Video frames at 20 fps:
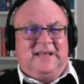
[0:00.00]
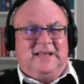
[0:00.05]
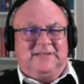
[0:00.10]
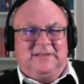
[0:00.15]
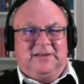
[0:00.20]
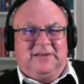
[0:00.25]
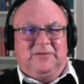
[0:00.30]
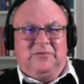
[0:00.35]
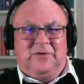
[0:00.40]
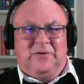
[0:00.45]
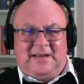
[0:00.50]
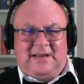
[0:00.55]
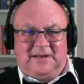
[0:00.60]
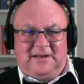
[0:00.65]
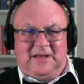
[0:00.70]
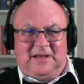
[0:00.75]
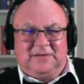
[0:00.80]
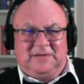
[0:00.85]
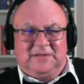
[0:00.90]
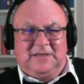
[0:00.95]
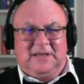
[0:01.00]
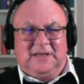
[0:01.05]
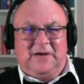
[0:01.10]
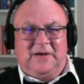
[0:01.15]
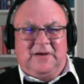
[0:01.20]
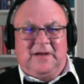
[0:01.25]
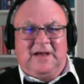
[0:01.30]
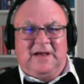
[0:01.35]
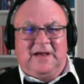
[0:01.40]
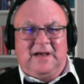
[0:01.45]
that's a great note to
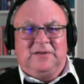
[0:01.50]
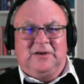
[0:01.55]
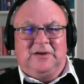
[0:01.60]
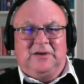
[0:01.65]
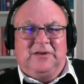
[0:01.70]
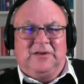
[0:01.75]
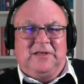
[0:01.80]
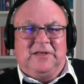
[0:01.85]
go out on,